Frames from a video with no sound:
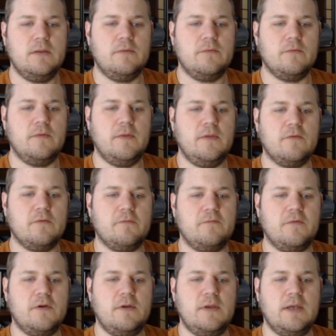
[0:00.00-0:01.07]
So these are
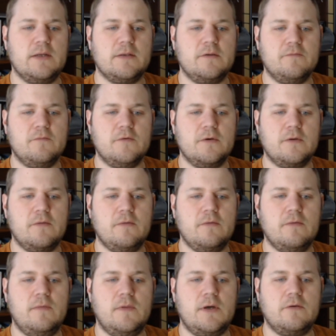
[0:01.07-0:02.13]
very active rooks.
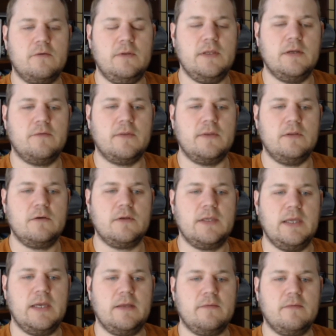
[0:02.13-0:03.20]
Not only are they
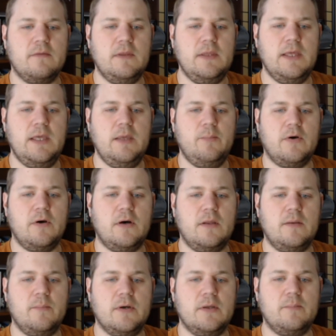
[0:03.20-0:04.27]
looking at the A
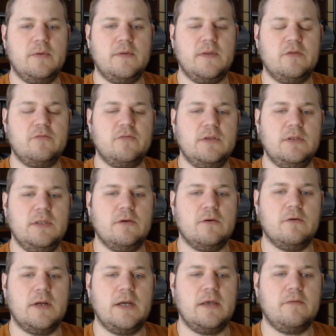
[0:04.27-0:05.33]
pawn, but potentially
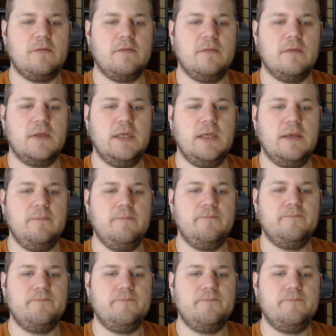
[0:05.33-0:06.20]
harass the king.